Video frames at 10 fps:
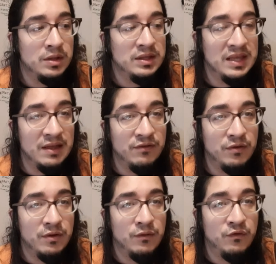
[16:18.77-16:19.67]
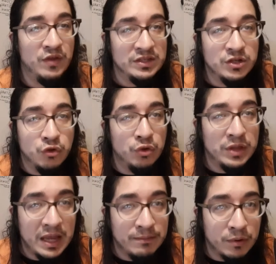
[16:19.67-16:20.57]
give physical
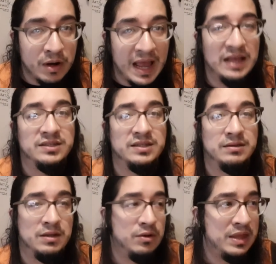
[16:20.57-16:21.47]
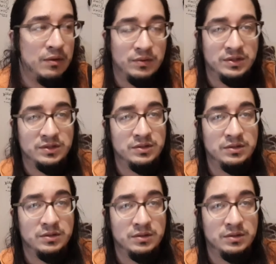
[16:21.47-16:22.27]
labor, as, you know, that was,